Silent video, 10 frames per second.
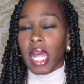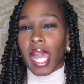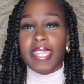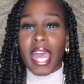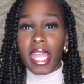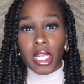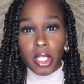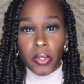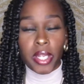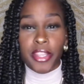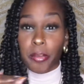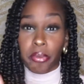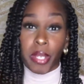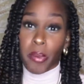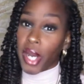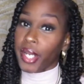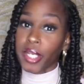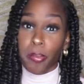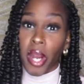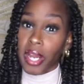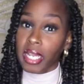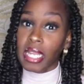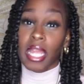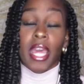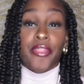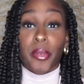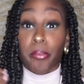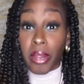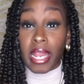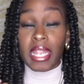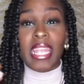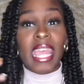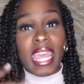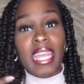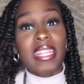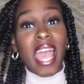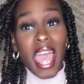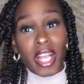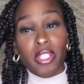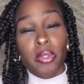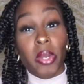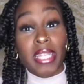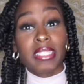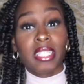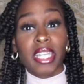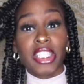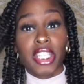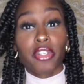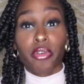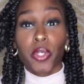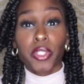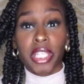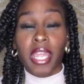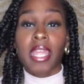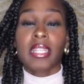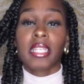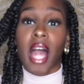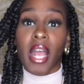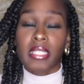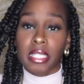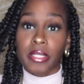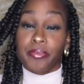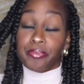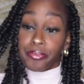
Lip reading: And that included the pre-parting, the parting, the braiding, and the actual installation, crocheting the locks in.